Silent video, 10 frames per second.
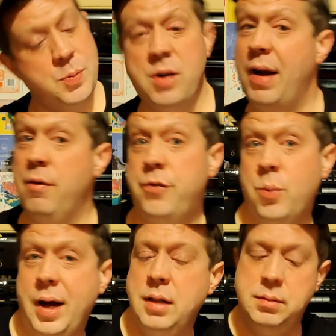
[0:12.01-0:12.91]
It's been around
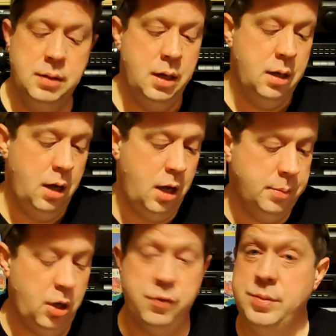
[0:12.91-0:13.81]
for a while.
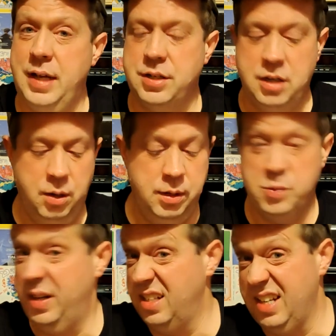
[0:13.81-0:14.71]
Got it from Tesco.
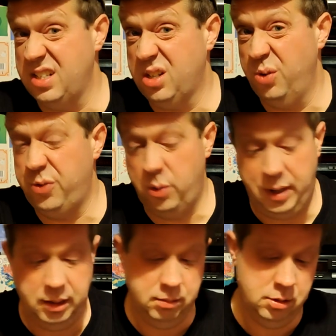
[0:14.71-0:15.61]
It's been in Tesco for a
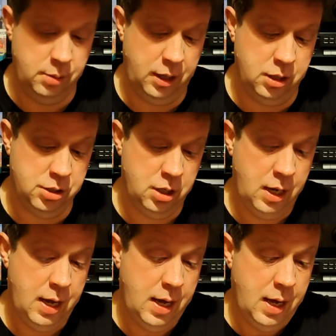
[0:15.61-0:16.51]
while, to be honest.
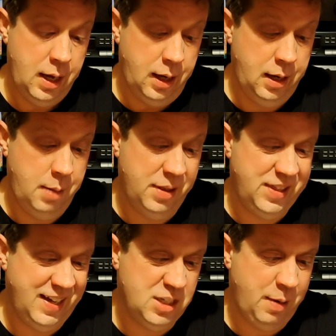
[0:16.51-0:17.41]
I
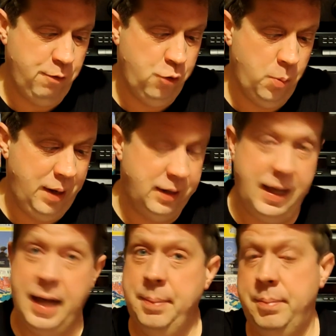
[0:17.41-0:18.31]
think it's about £4 a
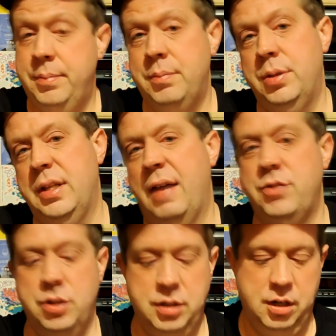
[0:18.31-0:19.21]
can, but they
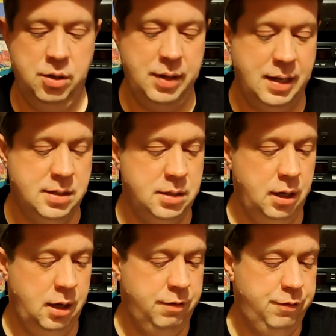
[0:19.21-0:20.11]
do that
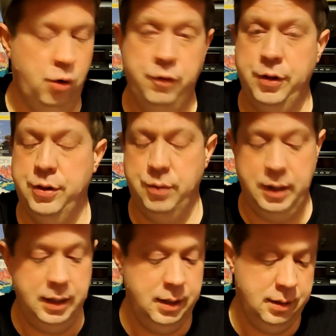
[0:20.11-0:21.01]
4 for
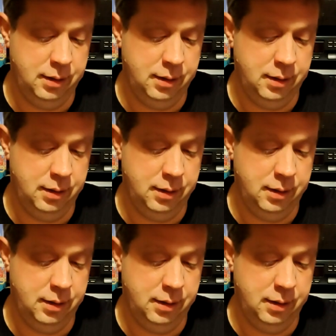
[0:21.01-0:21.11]
3